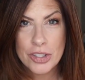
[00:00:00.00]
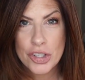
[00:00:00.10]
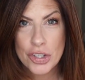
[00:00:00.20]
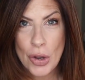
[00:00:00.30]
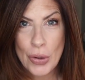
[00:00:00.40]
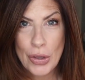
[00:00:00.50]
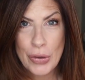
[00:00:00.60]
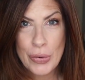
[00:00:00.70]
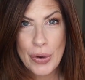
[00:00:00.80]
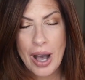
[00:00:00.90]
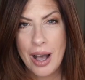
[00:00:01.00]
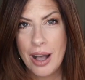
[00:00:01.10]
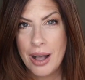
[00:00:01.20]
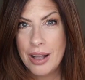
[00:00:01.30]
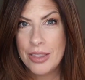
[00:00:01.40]
show you
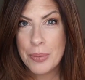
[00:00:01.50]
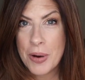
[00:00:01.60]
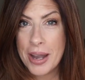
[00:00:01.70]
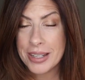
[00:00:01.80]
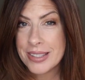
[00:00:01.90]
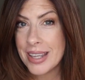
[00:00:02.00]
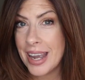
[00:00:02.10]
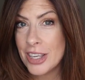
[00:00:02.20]
the products that